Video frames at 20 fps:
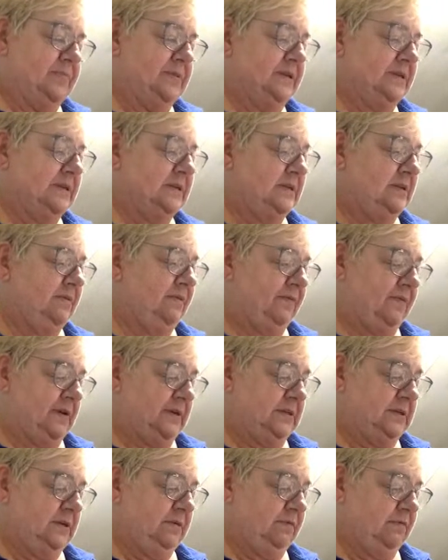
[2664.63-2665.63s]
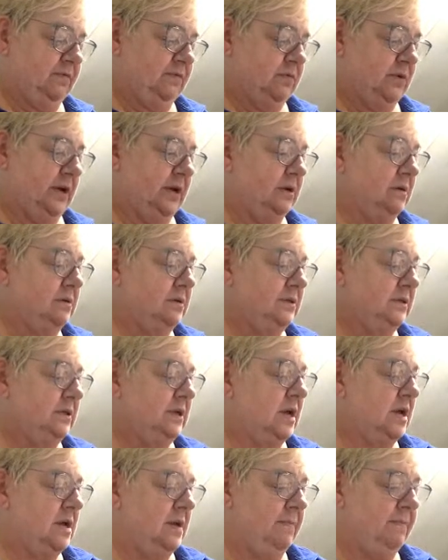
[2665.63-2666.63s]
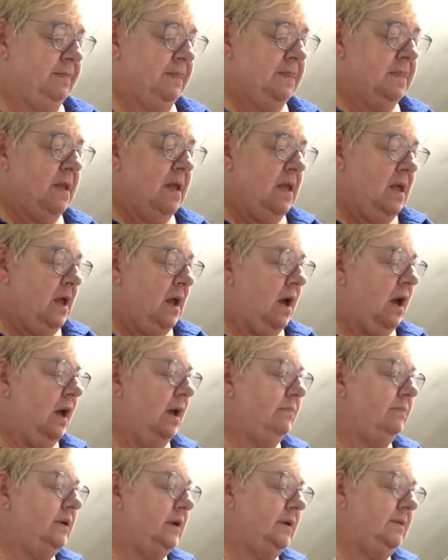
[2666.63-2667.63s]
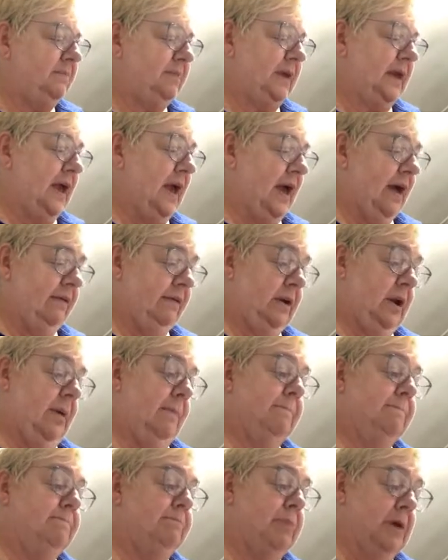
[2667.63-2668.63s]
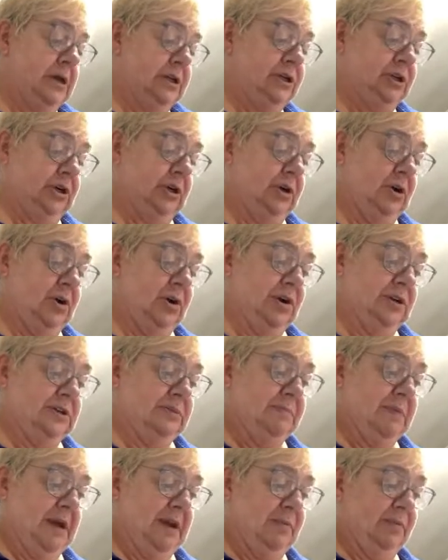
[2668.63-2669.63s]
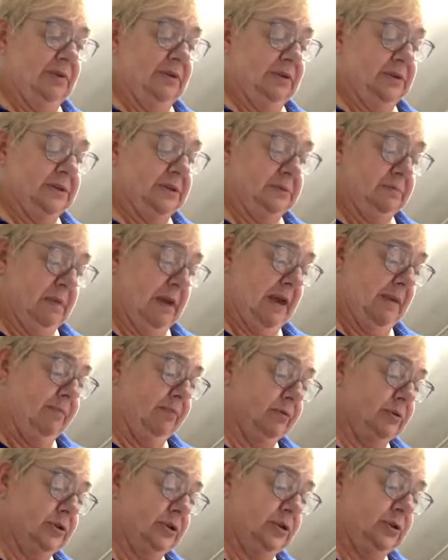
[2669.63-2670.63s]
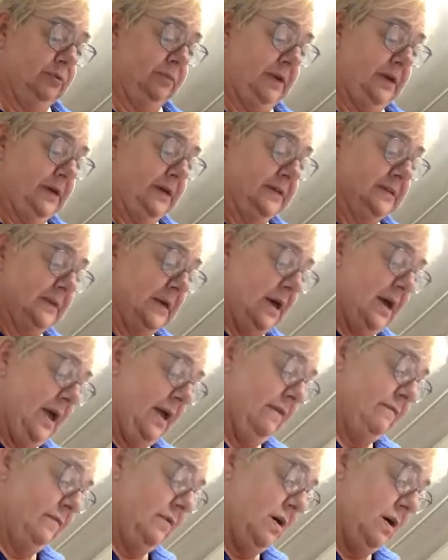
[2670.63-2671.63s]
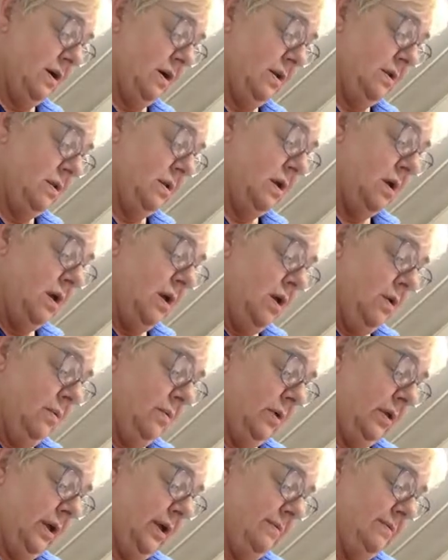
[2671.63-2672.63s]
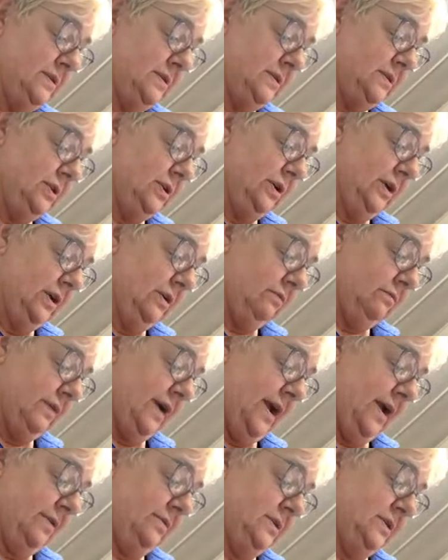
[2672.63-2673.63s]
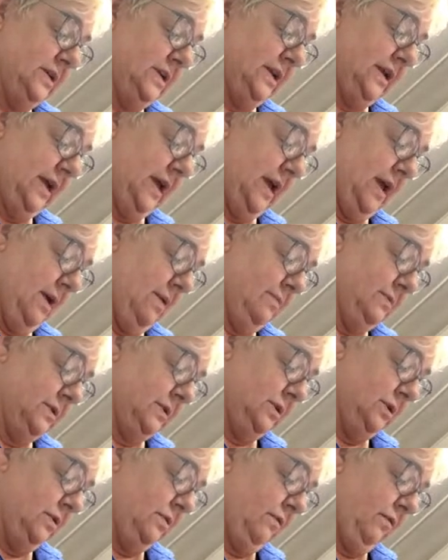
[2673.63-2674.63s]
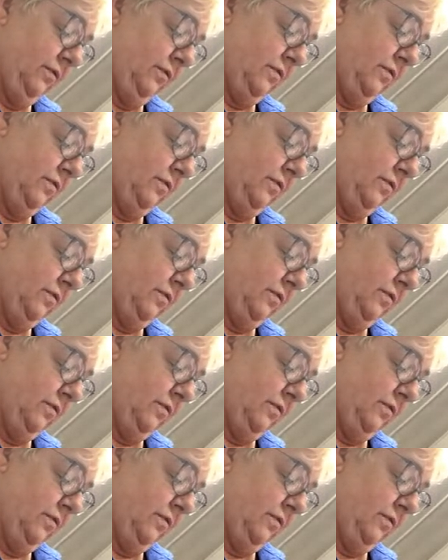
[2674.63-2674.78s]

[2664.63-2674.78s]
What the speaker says: This is the festive foils. I'm going to be having a bunch of cards made with this paper too because I have gotten, well, I was looking around today, I was looking